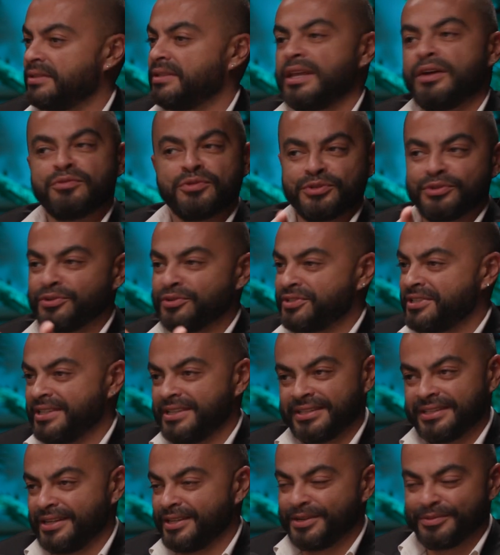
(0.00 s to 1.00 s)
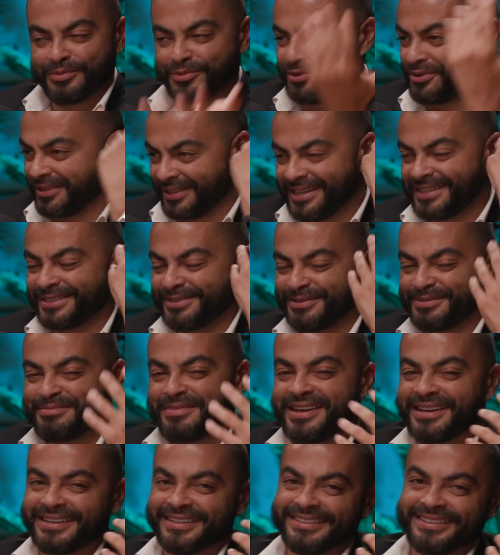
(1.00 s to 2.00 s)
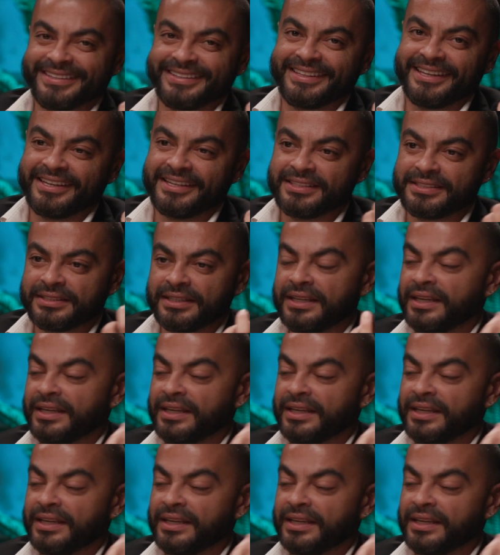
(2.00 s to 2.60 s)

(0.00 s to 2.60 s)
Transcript: Now you don't see it anymore. That's back in the days.